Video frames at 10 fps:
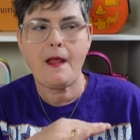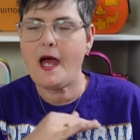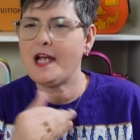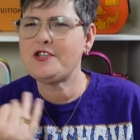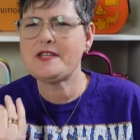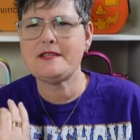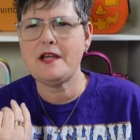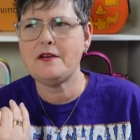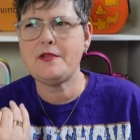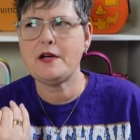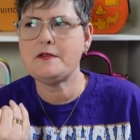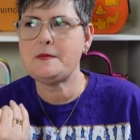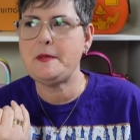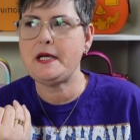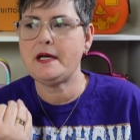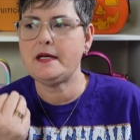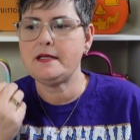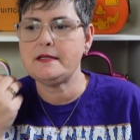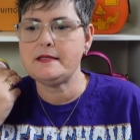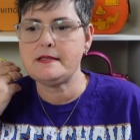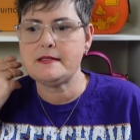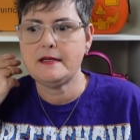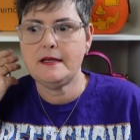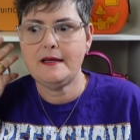I just love those because